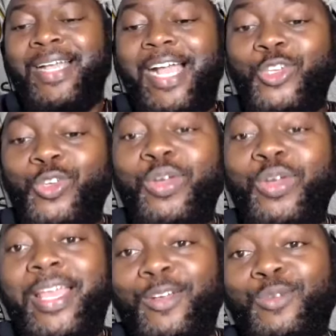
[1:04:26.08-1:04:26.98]
Are you
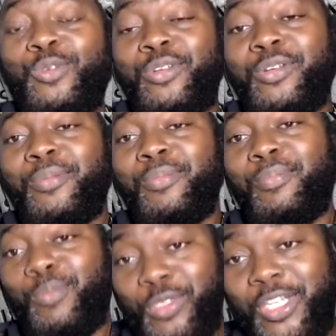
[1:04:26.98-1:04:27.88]
a good
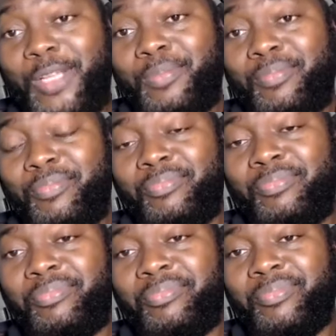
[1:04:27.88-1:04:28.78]
Muslim?
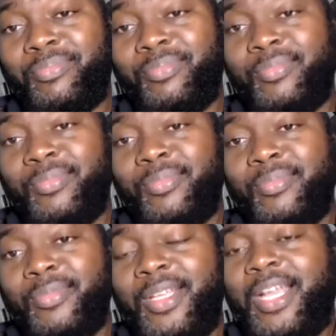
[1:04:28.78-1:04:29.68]

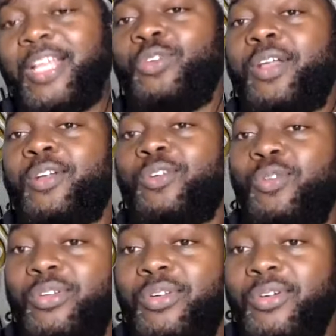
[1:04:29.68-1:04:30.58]
Are you a
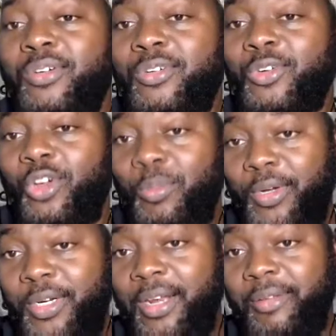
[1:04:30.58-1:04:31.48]
good role
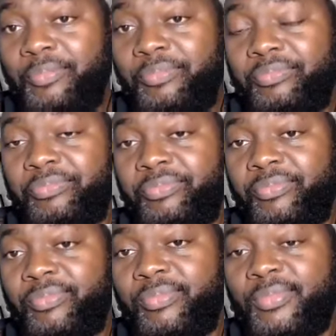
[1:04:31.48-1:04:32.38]
model?
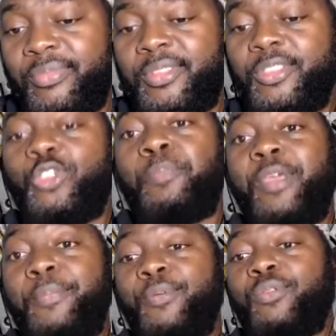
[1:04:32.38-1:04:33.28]
Do
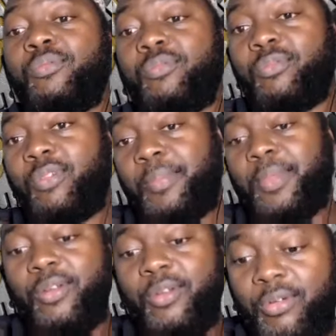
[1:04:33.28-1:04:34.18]
people,
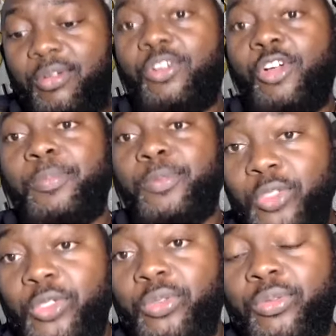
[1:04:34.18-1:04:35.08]
look up to
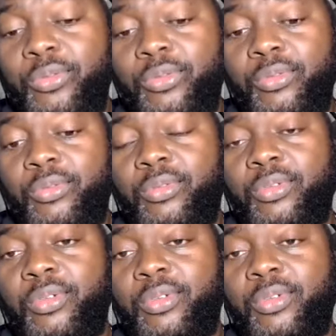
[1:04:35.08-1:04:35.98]
you?
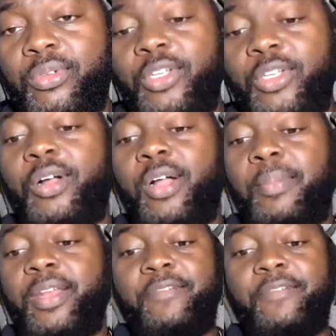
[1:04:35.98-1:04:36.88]
You know,
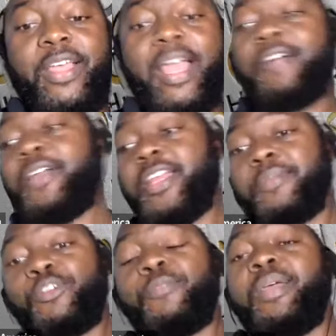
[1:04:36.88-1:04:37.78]
if they have any
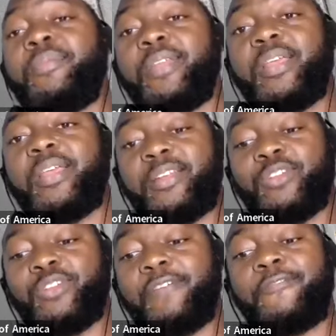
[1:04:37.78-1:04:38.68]
problem,
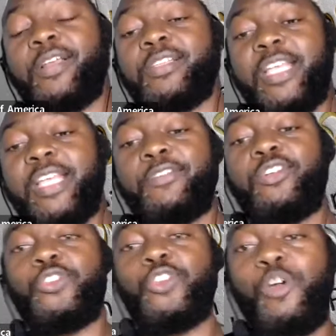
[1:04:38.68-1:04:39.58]
do they feel safe, you
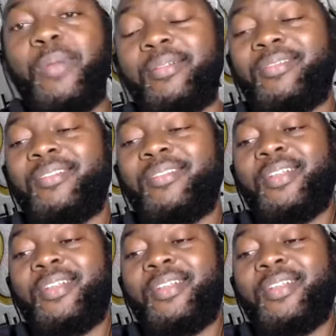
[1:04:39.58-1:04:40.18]
know, to come and